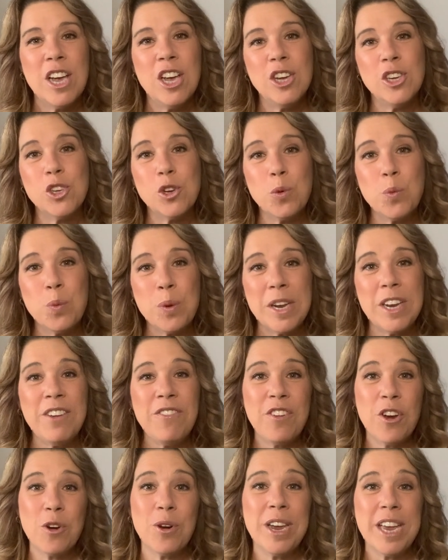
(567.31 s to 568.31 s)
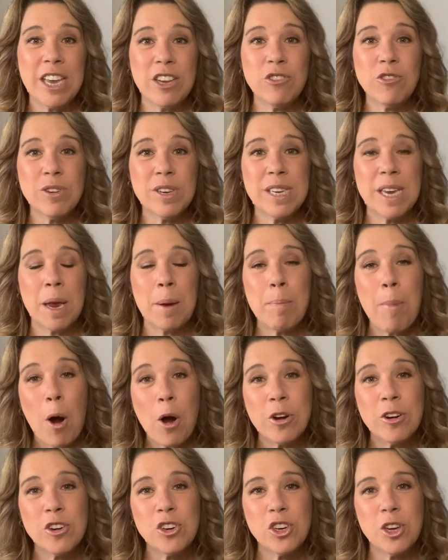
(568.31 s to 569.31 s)
So really very interesting
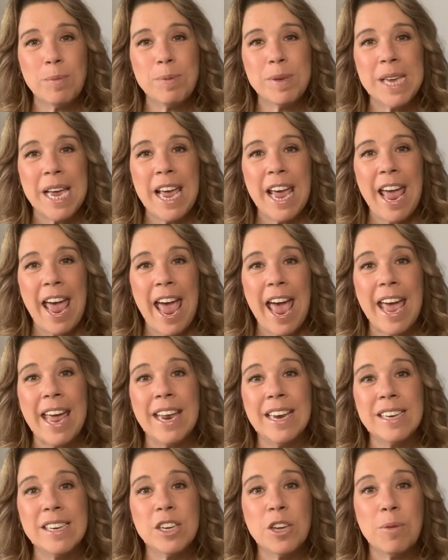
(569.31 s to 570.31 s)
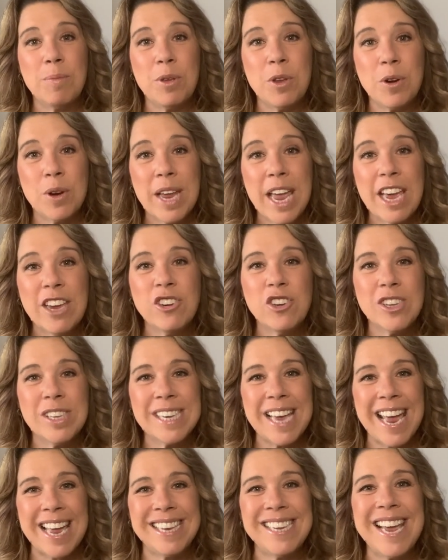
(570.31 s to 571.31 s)
partnerships and communications
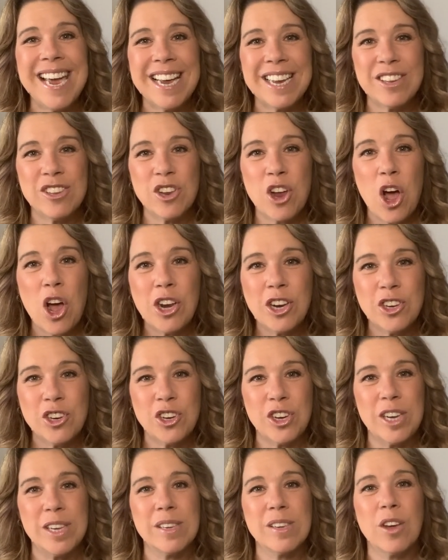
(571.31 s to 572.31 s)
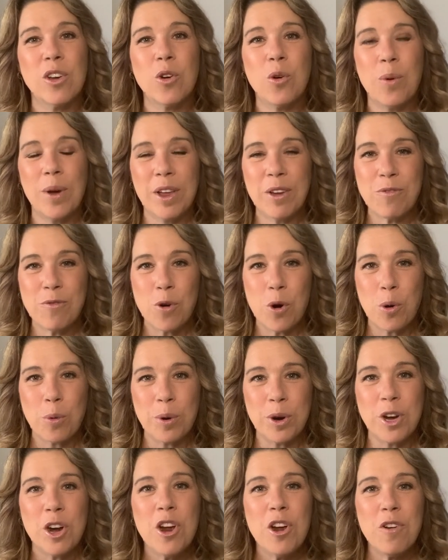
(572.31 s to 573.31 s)
and technologies going
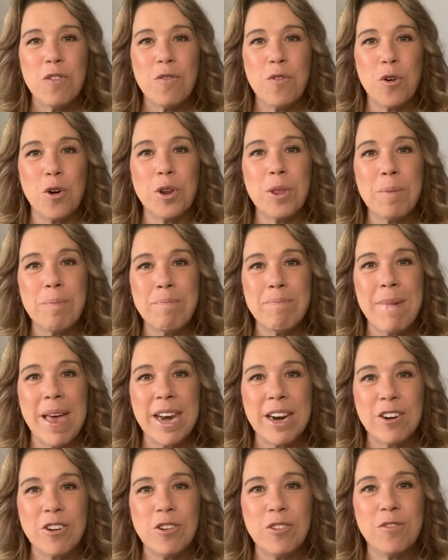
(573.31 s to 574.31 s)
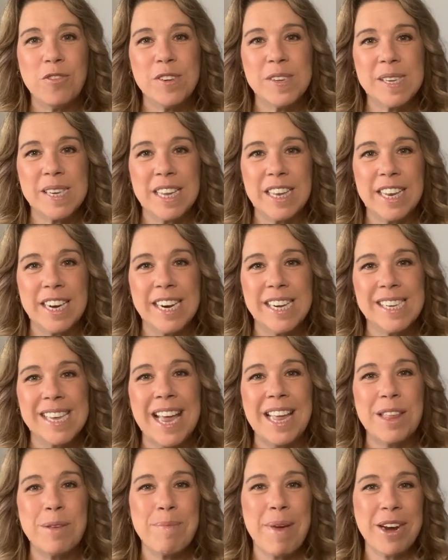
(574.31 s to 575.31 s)
forward for the medical facilities
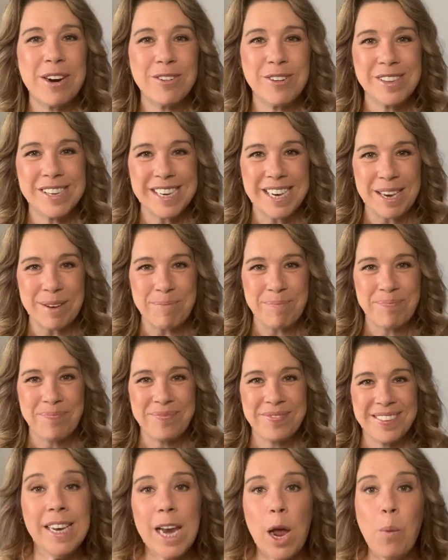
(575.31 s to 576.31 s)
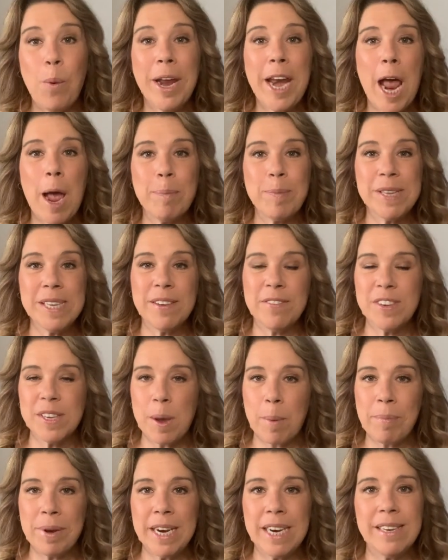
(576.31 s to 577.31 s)
and the medical team. Now, what happens if
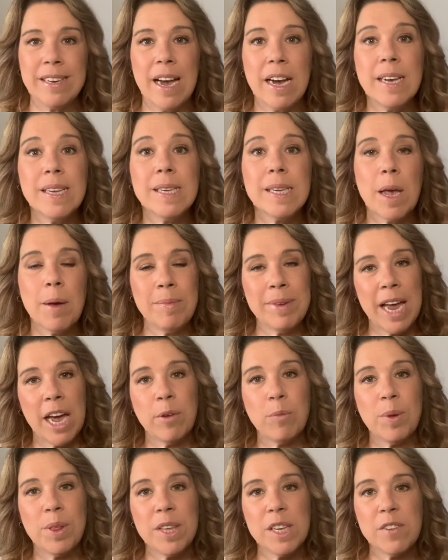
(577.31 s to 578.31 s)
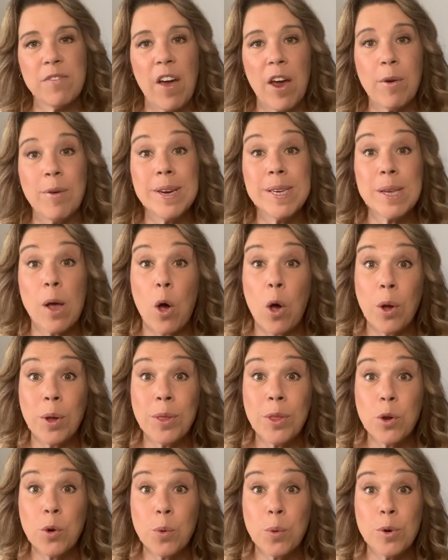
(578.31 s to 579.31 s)
somebody does come down with this virus
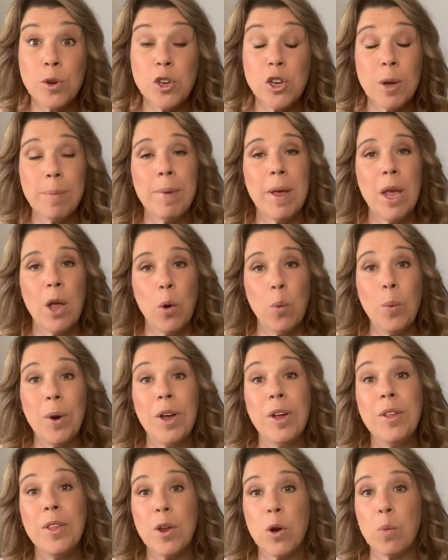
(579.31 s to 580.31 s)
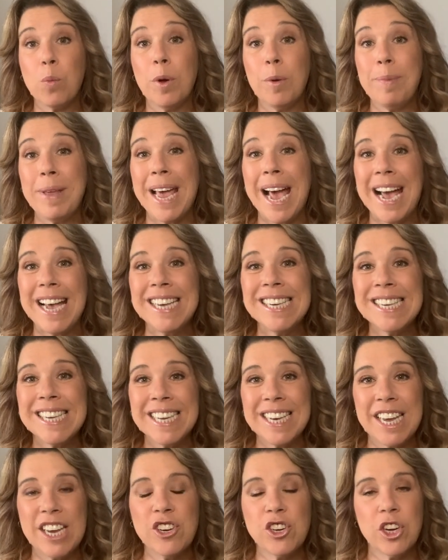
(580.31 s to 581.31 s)
on the cruise ship? Well, there will be
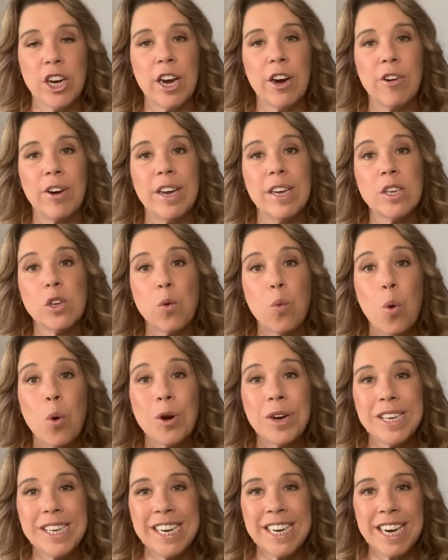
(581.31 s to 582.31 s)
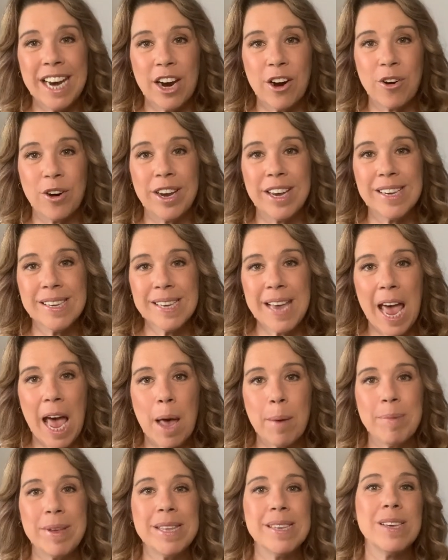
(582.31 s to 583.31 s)
isolation areas, quarantine areas,
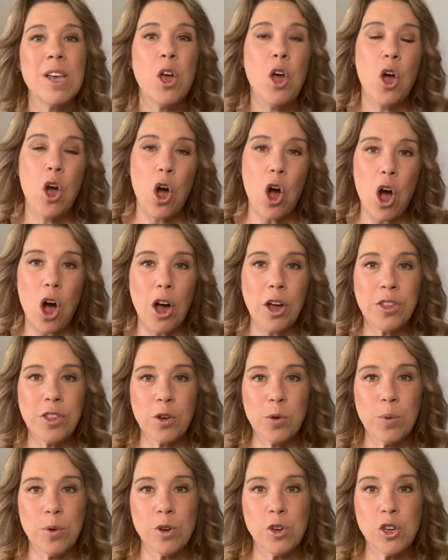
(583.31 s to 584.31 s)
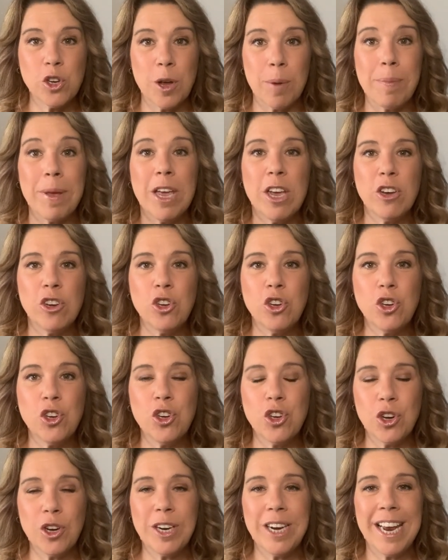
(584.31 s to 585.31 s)
cabins on the cruise ship
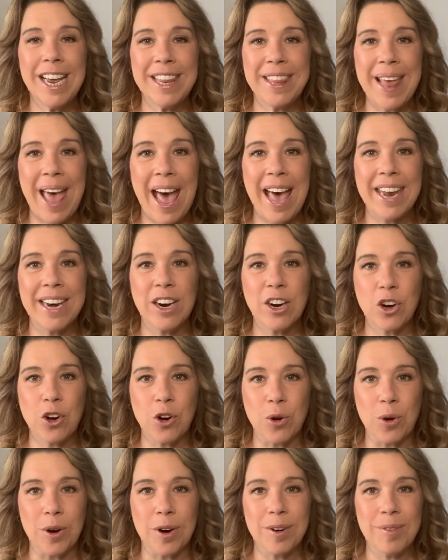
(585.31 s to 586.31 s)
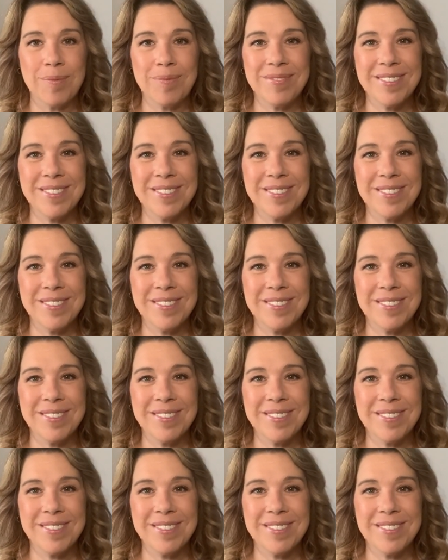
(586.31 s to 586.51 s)
should that occur.